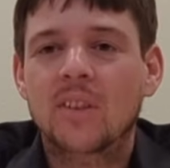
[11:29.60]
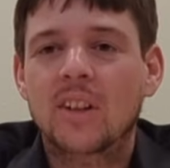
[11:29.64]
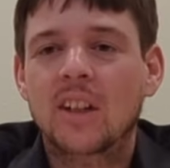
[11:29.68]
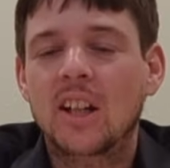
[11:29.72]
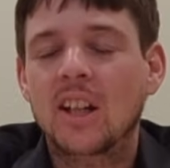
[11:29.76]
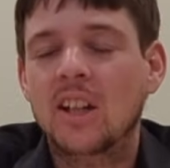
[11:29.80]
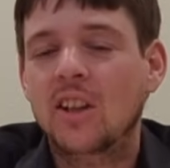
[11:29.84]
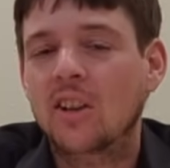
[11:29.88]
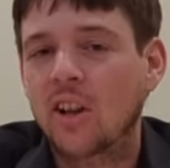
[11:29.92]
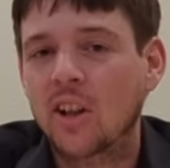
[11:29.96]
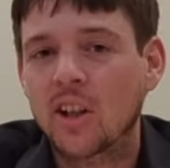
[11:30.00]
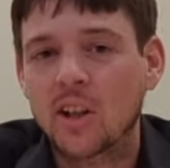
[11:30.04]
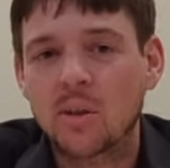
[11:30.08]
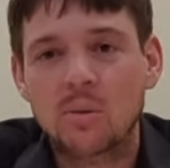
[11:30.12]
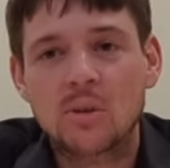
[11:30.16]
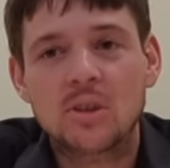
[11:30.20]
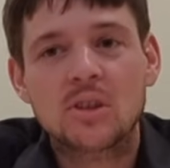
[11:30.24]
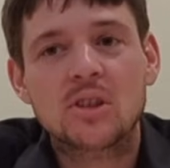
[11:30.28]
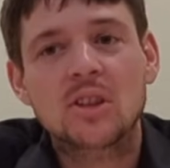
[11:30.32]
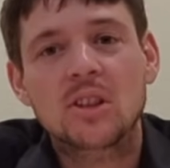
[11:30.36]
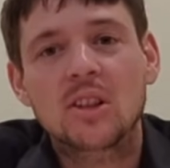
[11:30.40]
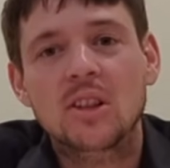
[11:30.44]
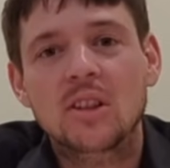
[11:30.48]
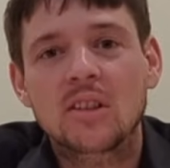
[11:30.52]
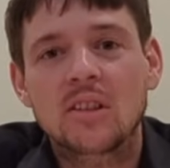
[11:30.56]
he thought he was
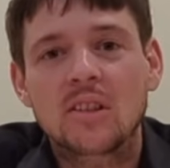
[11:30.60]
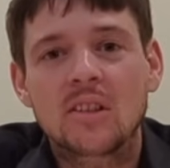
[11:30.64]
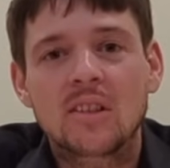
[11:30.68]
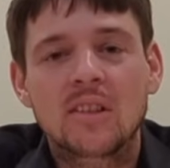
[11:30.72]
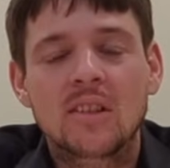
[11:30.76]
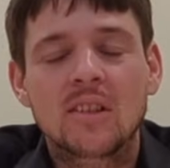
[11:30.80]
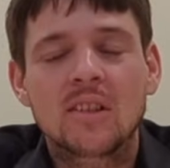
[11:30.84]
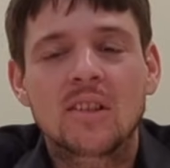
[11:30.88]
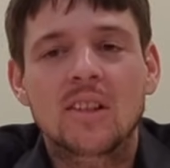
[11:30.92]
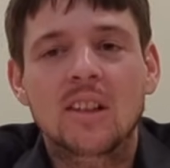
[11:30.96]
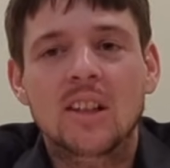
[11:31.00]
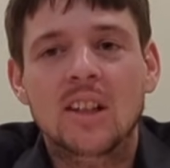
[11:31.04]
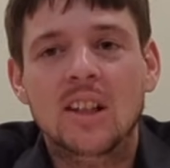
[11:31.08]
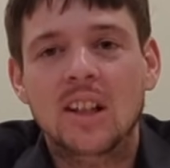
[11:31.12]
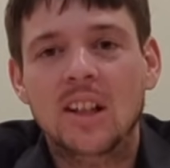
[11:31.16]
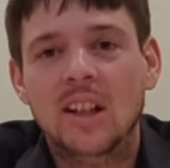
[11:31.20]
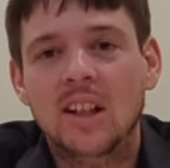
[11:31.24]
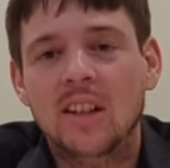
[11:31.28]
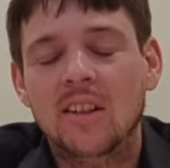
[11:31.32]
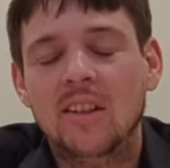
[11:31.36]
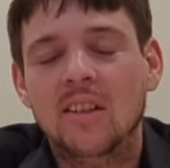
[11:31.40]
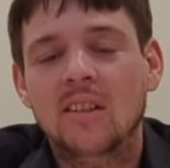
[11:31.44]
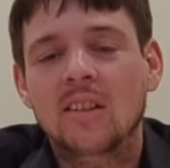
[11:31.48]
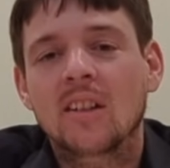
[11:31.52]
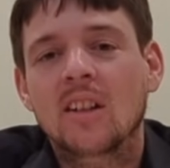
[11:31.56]
good
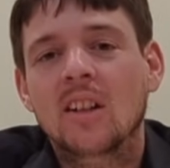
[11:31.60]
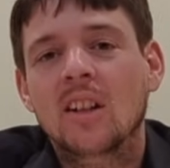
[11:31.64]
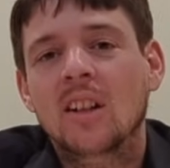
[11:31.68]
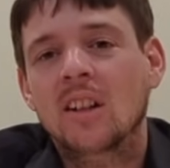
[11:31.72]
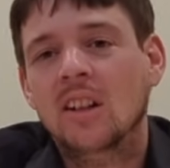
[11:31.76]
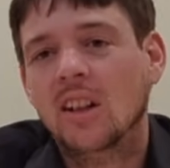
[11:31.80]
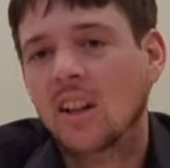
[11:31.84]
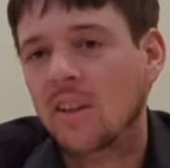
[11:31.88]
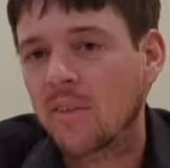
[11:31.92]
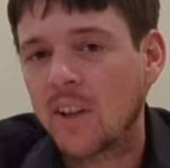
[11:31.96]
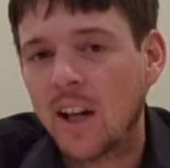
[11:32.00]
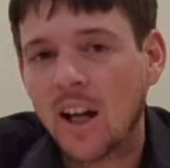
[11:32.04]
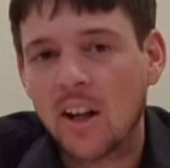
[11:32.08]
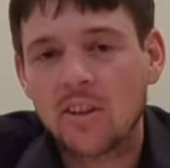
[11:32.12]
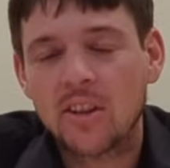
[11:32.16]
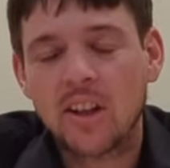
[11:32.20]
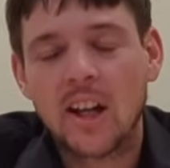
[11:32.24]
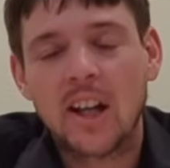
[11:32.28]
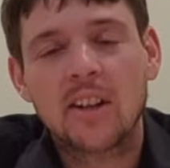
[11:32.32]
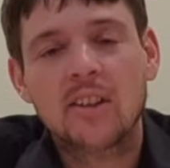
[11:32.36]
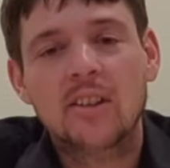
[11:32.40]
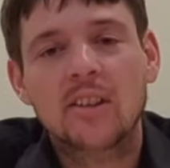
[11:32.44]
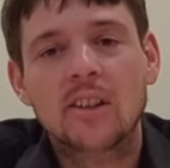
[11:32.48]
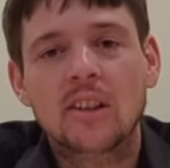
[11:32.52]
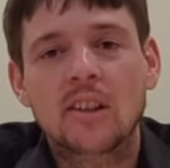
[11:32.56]
and lived
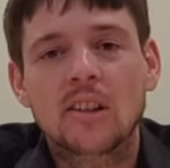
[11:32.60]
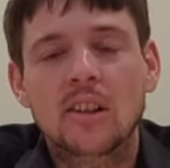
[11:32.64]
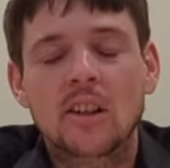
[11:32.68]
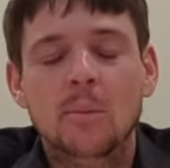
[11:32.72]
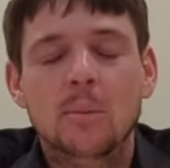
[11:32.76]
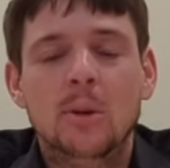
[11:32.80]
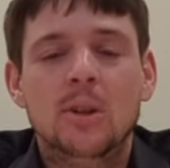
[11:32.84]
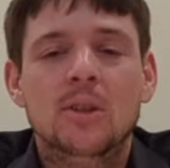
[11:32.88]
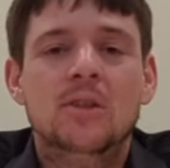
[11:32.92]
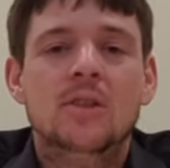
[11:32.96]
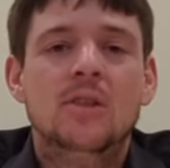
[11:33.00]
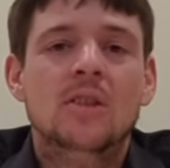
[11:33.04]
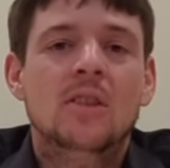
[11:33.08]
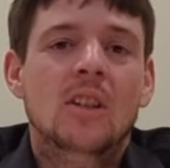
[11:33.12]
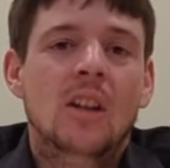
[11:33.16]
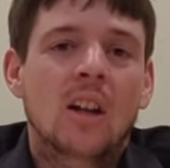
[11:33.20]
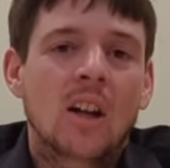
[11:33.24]
outside of city limits,